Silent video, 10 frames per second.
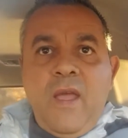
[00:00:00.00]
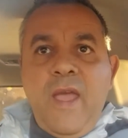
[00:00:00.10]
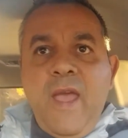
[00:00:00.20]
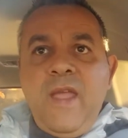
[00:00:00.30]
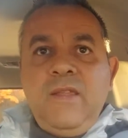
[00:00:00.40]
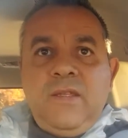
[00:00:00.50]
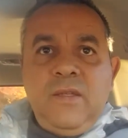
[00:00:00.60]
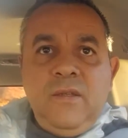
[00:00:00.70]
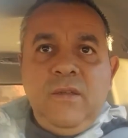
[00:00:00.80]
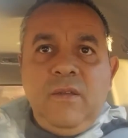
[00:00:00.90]
And
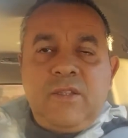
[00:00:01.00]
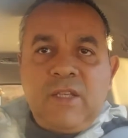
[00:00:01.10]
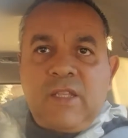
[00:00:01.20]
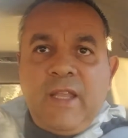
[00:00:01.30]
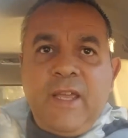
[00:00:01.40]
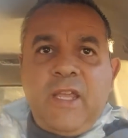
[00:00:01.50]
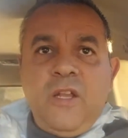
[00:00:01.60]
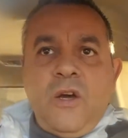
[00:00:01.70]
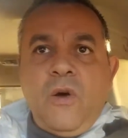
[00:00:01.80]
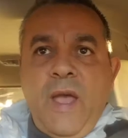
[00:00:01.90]
just like,
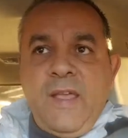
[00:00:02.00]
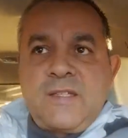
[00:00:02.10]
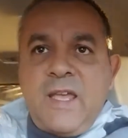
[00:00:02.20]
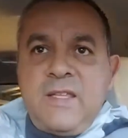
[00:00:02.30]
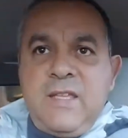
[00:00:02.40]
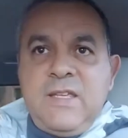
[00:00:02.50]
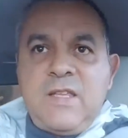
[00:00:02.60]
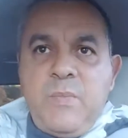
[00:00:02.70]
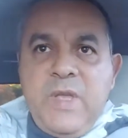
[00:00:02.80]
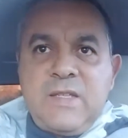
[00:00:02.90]
you know,
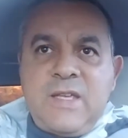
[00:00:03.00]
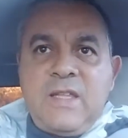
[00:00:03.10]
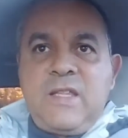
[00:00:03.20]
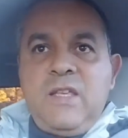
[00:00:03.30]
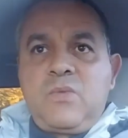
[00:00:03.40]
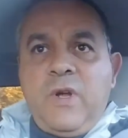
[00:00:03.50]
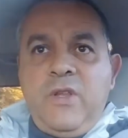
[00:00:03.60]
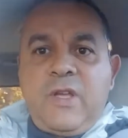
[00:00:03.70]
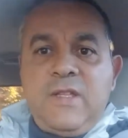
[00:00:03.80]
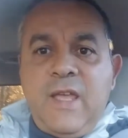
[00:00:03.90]
SATs and PSATs where
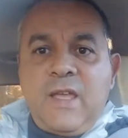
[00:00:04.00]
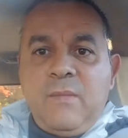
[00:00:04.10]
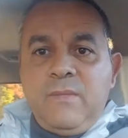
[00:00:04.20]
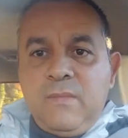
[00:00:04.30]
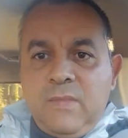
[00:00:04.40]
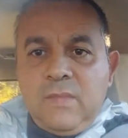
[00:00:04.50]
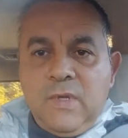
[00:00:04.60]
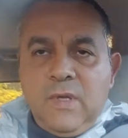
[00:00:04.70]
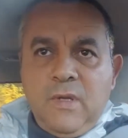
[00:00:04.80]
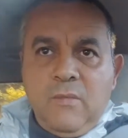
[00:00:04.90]
you can take
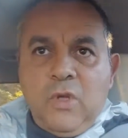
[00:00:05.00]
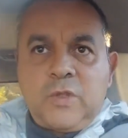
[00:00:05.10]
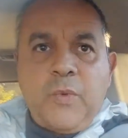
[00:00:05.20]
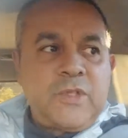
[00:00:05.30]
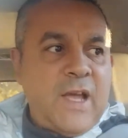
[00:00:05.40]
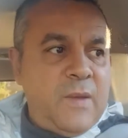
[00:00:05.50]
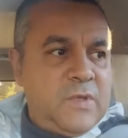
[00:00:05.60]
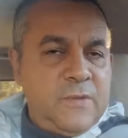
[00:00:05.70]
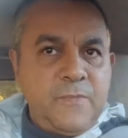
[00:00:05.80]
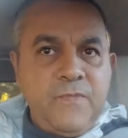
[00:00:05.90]
them multiple
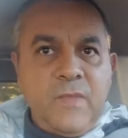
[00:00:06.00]
times,